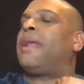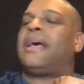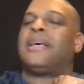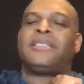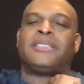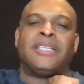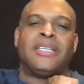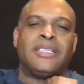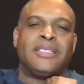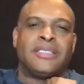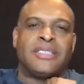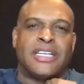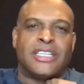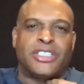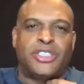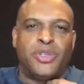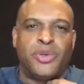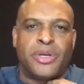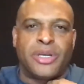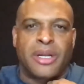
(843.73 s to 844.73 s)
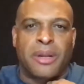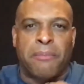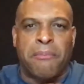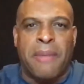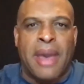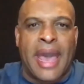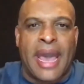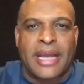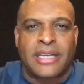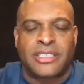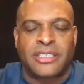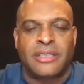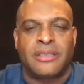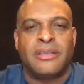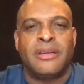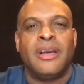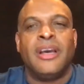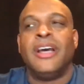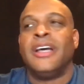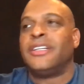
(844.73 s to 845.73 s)
blessings that you could
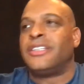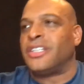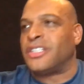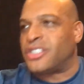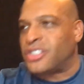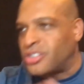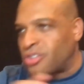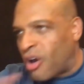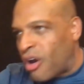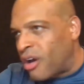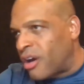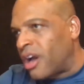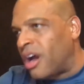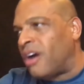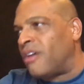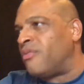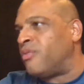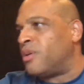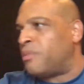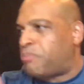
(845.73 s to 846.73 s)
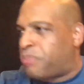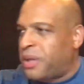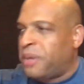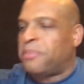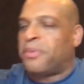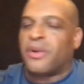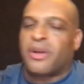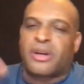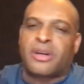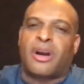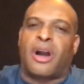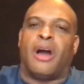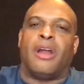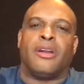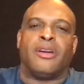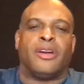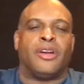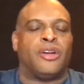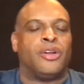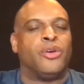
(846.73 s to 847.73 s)
imagine to start off what people are
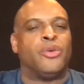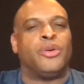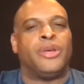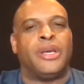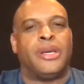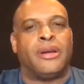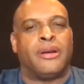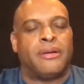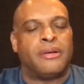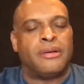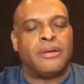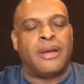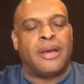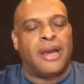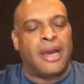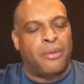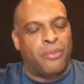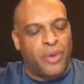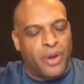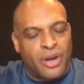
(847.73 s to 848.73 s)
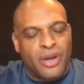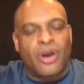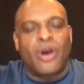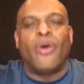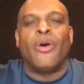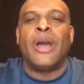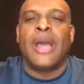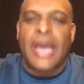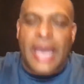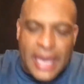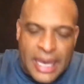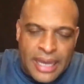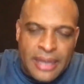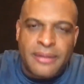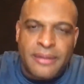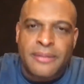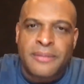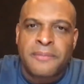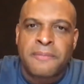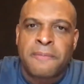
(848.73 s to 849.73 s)
calling the new year. We'll go
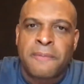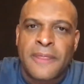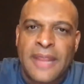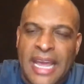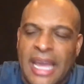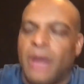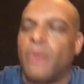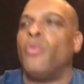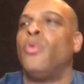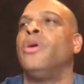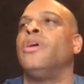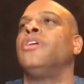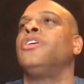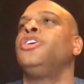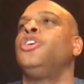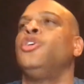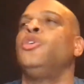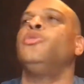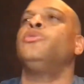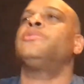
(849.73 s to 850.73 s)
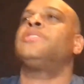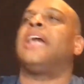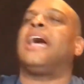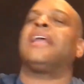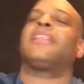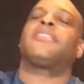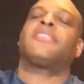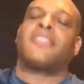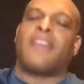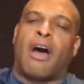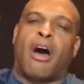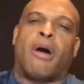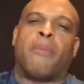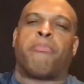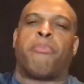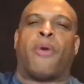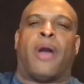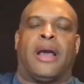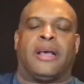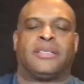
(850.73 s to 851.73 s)
ahead and we'll use that
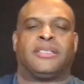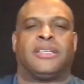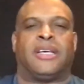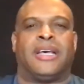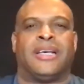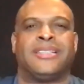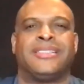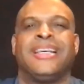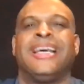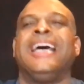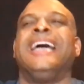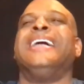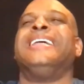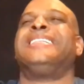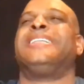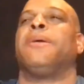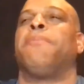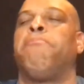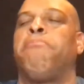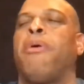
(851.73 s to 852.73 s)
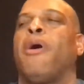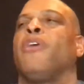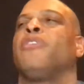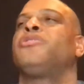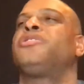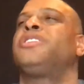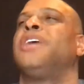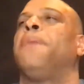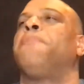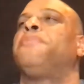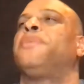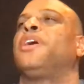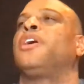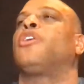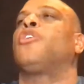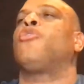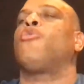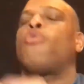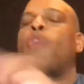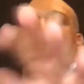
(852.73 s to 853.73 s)
thought process to birth something
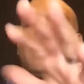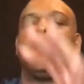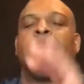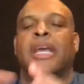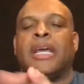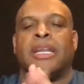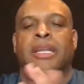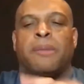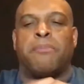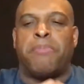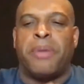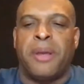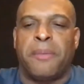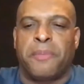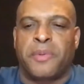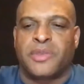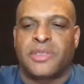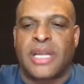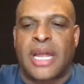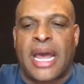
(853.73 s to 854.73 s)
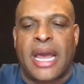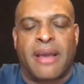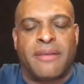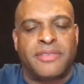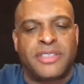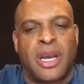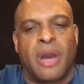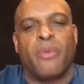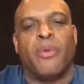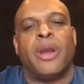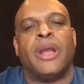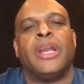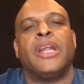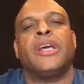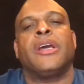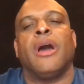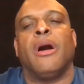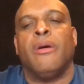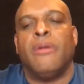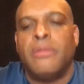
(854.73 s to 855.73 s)
great into people's lives. Y'all ready to
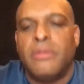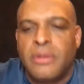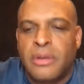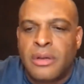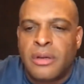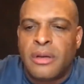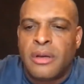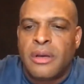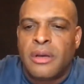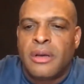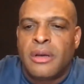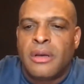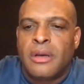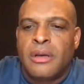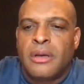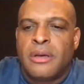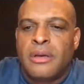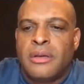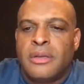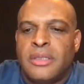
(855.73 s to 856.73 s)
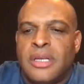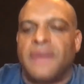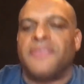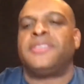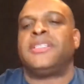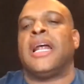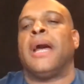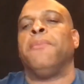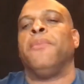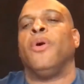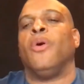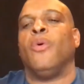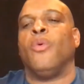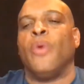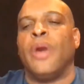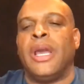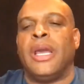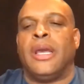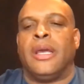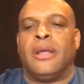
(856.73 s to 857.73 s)
go? Kevin said, I'm going
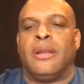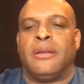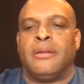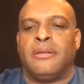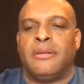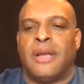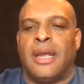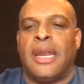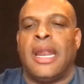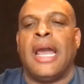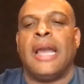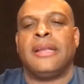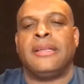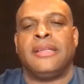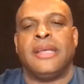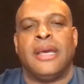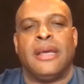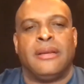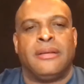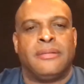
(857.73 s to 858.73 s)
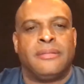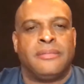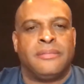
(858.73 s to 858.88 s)
to win. I like that.